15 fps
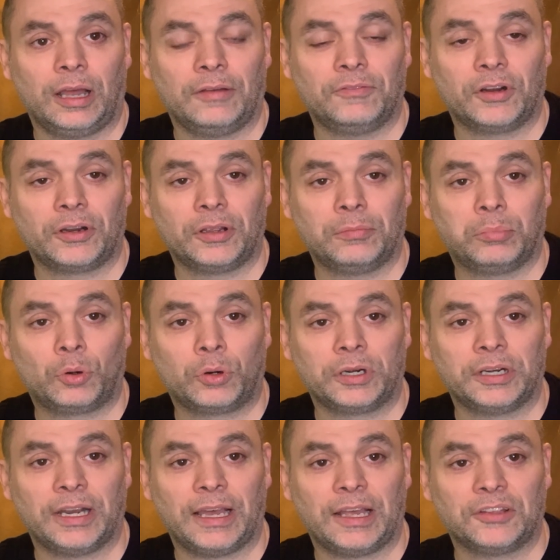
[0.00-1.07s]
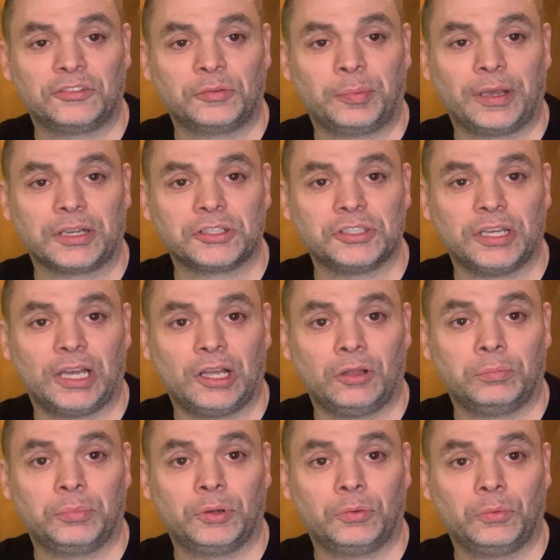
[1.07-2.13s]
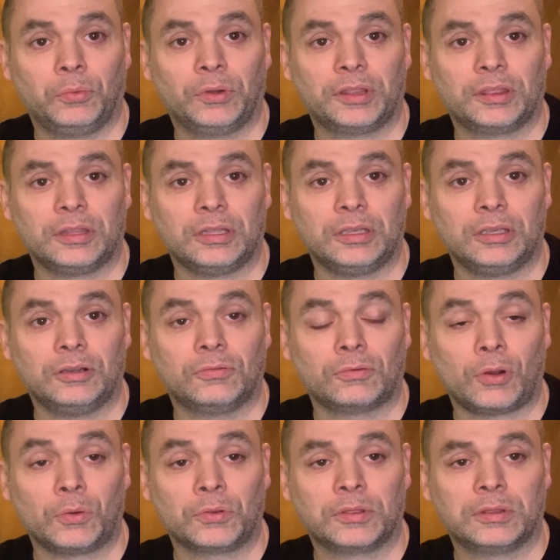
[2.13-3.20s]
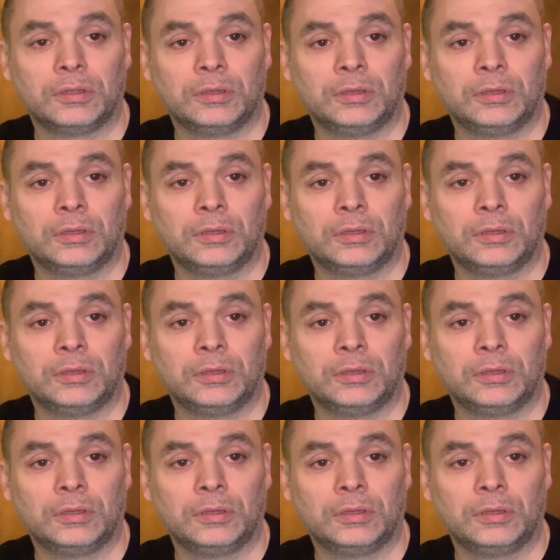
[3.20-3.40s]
very important aspect to help with the growth